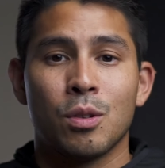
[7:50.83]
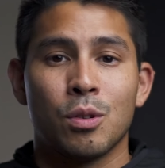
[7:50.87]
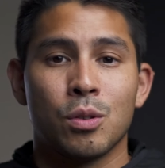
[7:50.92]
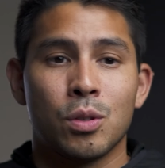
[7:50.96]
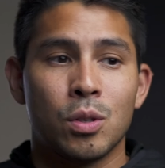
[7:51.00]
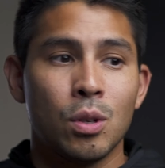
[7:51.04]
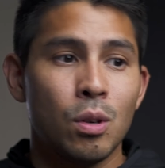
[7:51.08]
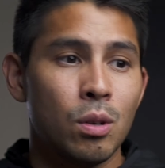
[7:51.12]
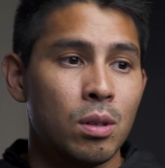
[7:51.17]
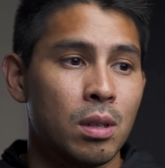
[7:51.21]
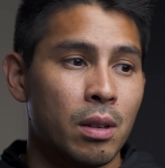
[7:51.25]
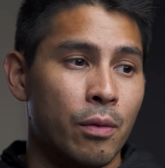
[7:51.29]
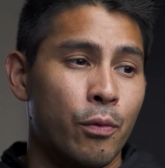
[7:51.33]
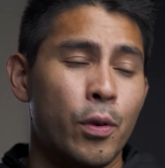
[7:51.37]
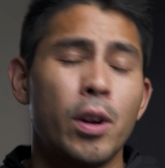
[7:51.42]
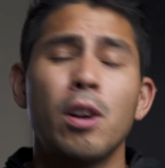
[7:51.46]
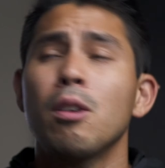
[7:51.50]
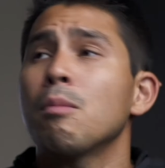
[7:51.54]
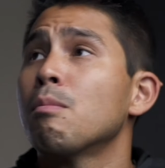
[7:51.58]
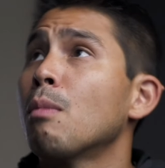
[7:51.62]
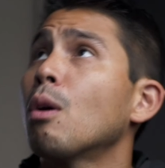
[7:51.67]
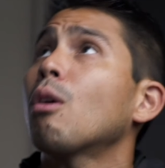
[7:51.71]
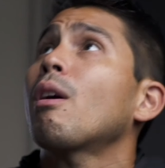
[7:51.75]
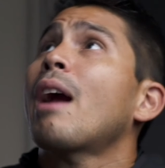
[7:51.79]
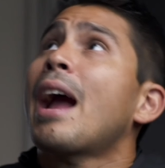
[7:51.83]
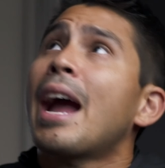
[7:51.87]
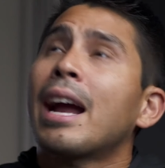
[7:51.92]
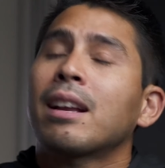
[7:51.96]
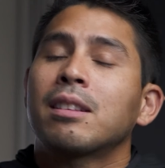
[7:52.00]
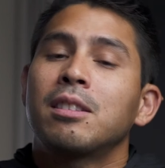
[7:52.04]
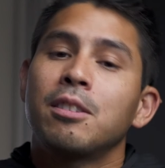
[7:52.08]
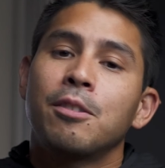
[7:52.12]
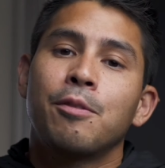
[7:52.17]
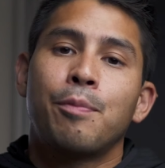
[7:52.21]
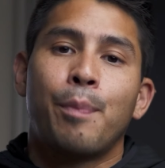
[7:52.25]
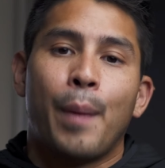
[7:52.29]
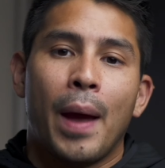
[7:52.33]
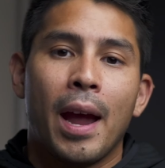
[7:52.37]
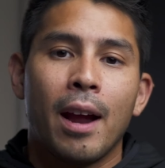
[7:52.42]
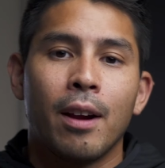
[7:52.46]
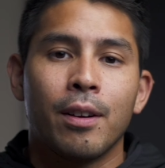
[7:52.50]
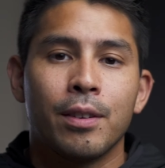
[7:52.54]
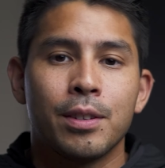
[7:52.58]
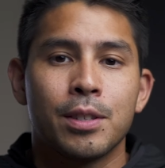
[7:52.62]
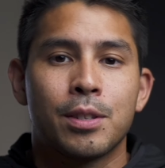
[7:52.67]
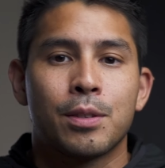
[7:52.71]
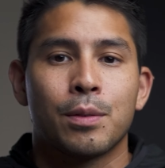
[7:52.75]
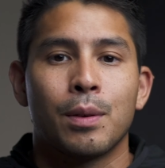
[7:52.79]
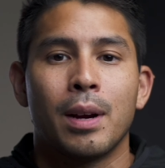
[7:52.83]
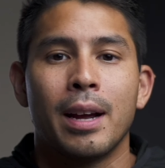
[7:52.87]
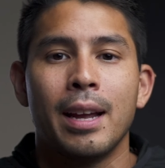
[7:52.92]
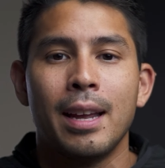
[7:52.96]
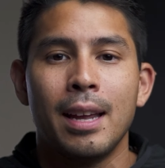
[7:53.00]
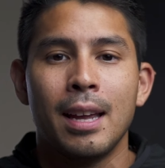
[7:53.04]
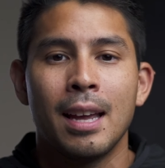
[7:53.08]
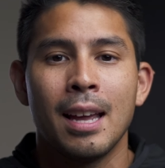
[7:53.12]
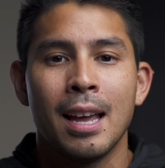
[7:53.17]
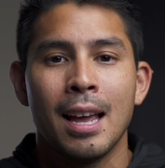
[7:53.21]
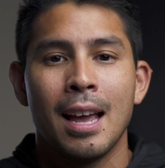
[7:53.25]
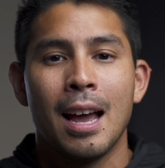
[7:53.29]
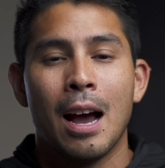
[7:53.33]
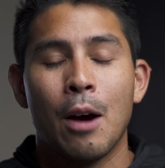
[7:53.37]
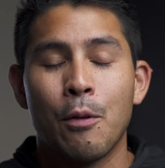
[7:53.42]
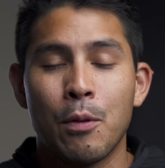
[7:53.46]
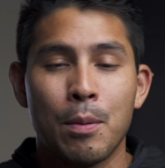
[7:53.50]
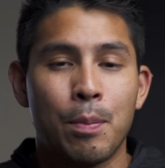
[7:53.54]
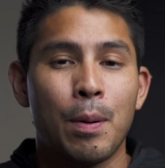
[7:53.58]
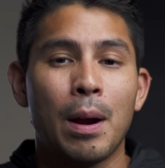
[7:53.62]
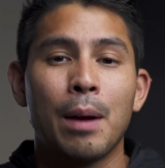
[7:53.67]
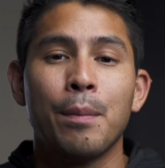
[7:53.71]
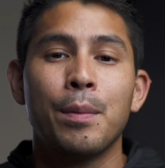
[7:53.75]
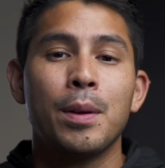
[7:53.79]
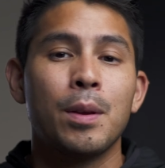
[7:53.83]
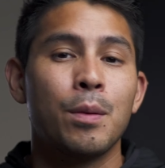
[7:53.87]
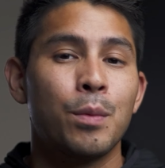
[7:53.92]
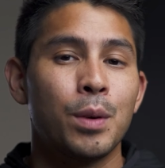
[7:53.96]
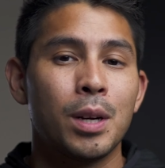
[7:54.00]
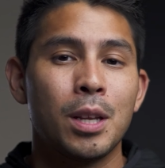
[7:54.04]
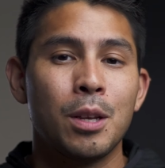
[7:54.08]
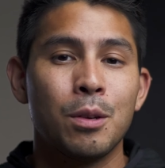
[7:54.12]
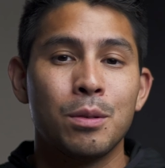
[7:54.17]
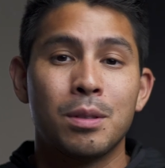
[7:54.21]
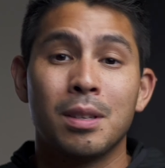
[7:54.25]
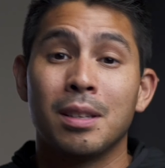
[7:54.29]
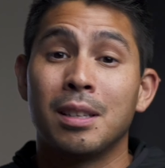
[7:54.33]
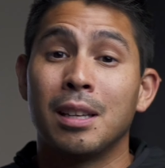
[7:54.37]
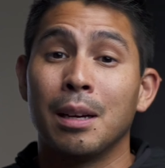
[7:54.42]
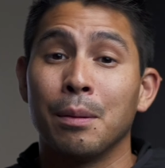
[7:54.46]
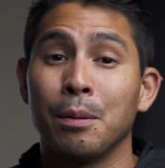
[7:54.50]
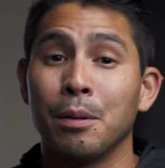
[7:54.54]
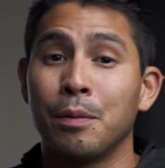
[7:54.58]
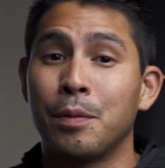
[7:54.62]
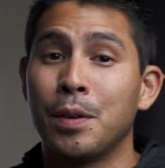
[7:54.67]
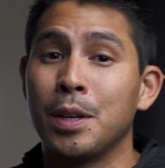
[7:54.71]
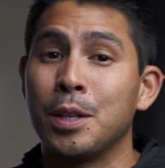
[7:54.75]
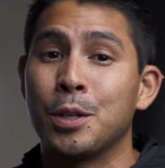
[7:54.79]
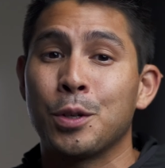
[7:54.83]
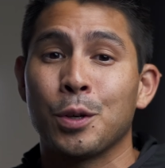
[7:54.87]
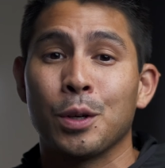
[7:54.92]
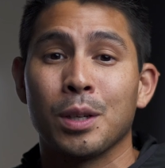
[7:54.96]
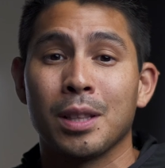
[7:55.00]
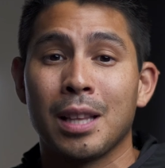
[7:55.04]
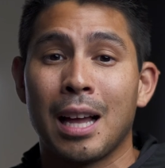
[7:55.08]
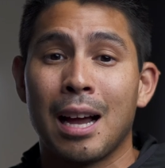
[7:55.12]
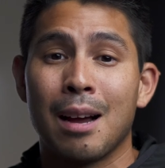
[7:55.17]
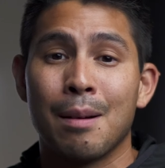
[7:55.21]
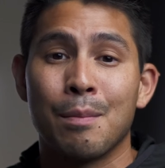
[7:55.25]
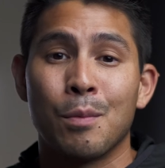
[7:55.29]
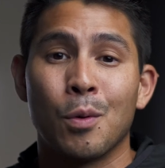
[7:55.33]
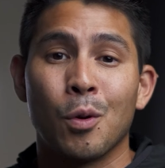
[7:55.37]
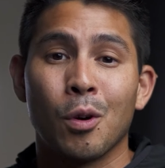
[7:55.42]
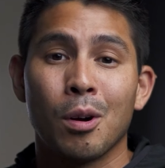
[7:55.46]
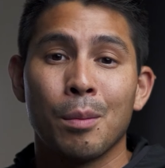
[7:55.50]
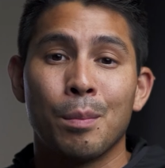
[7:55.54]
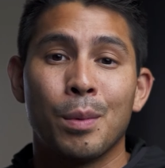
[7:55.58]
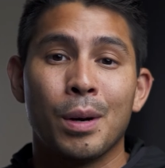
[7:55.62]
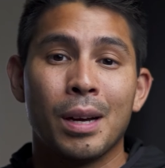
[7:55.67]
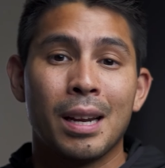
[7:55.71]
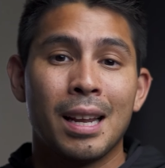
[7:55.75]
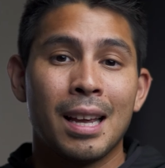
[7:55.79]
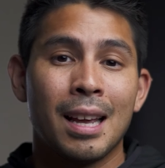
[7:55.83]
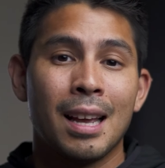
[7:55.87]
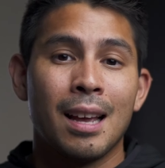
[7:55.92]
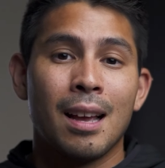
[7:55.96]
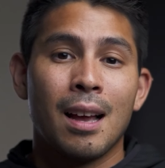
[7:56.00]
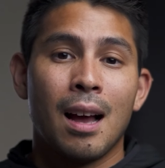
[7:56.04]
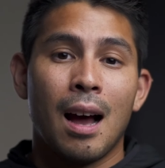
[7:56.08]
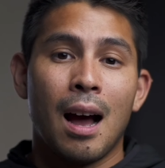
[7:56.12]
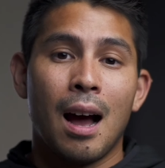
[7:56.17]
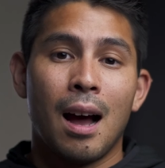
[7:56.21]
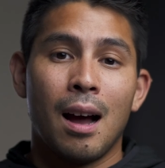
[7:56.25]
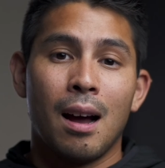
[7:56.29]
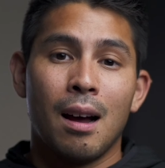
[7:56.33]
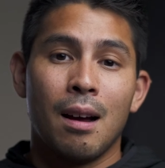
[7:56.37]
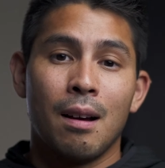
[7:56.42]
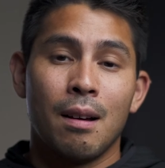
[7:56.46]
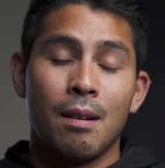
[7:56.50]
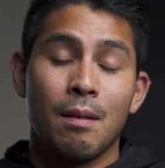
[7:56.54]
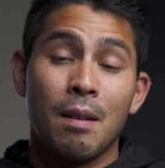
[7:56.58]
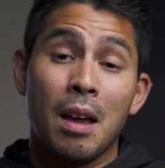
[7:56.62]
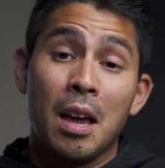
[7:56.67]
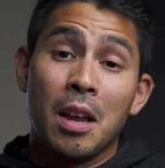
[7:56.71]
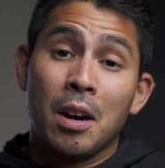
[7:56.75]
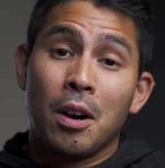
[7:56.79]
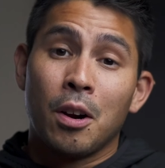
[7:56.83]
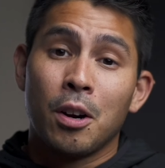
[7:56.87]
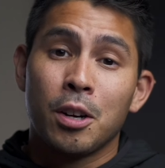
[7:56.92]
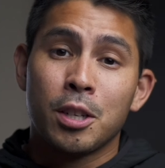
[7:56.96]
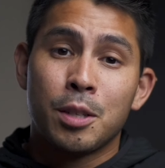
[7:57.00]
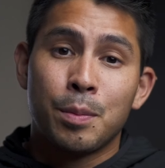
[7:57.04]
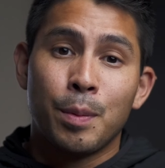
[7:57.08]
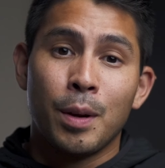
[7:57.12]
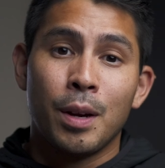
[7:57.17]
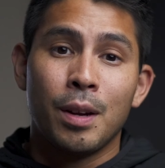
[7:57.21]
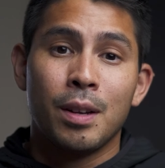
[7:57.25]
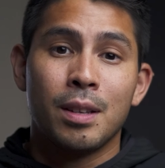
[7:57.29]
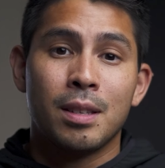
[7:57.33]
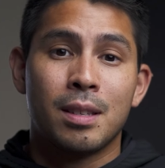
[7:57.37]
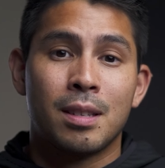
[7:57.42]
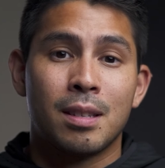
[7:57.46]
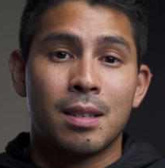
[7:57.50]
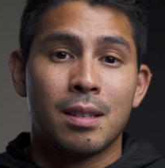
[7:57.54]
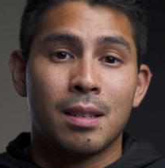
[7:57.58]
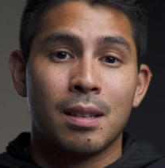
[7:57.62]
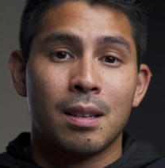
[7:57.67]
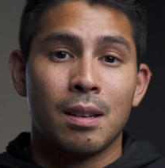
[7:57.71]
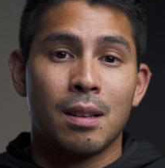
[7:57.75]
or zoos, if we were more active parents, right? Uh, we probably would have used a double feature a lot more, but uh, in our experience,